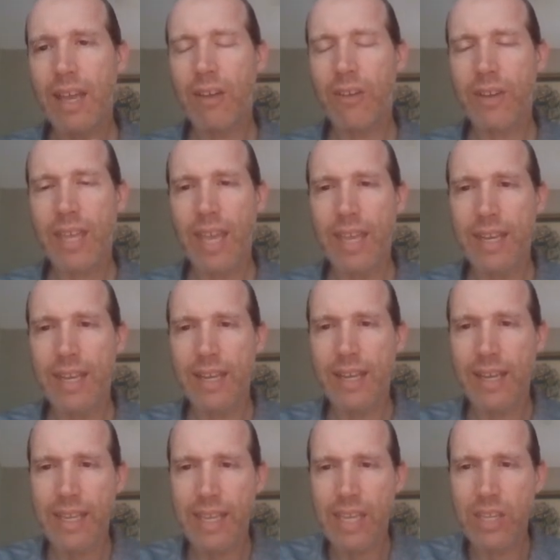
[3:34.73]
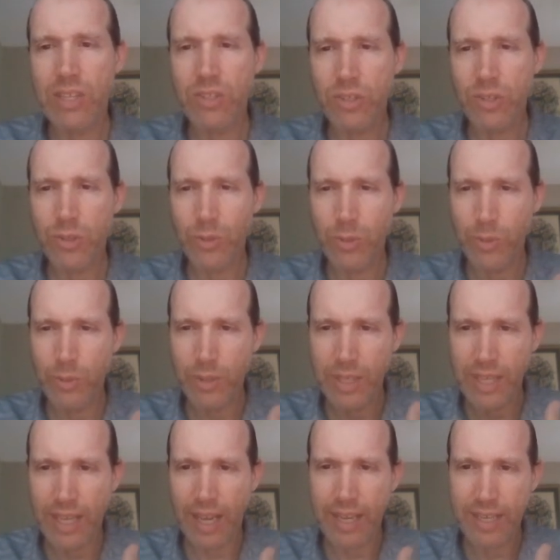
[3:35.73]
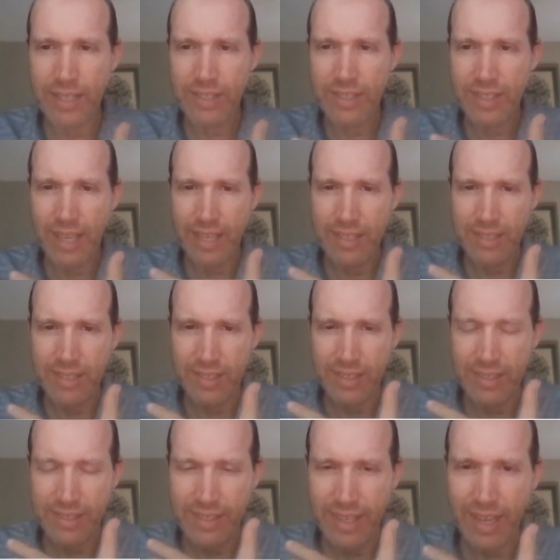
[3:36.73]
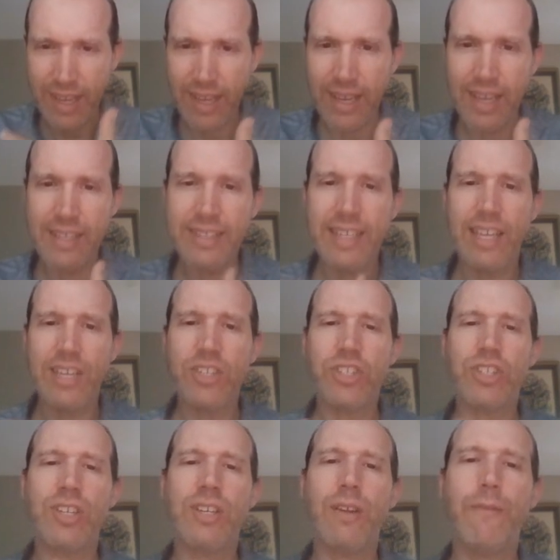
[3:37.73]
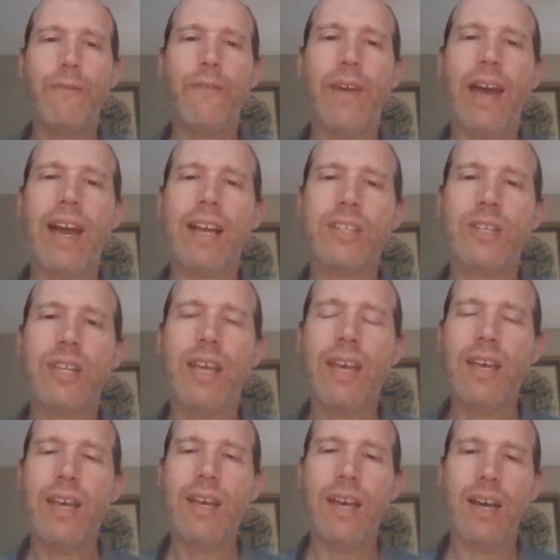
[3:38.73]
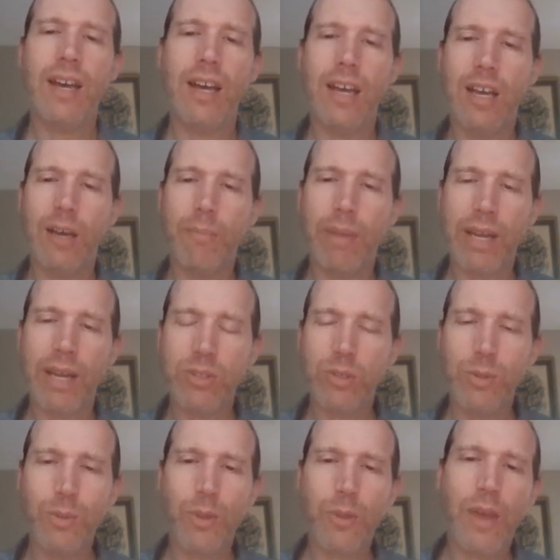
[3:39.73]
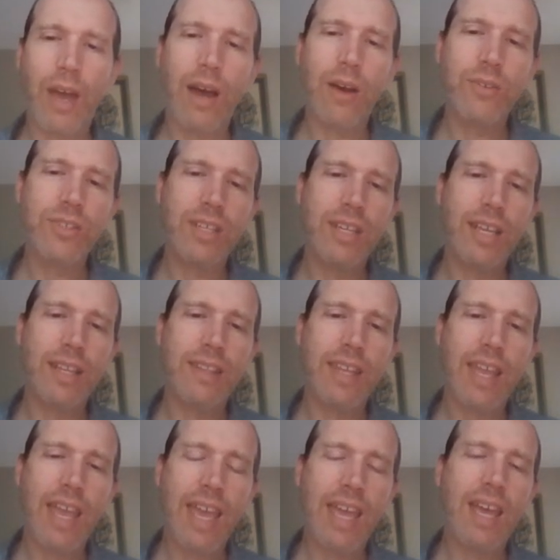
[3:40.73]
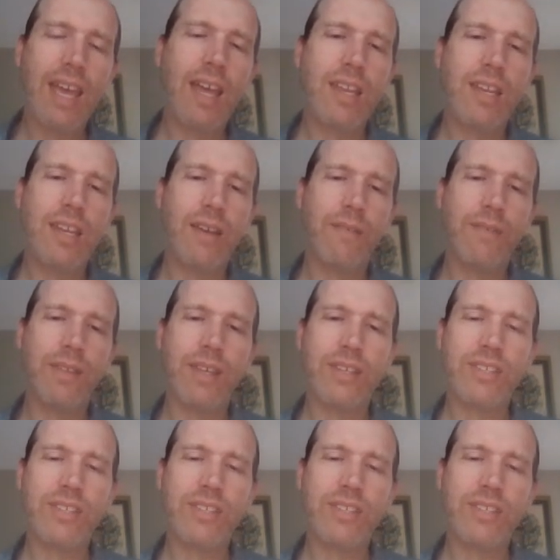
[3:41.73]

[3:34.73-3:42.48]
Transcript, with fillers: Al Qaeda into the United States' uh, attention. In fact, uh, by 2000, at the end of the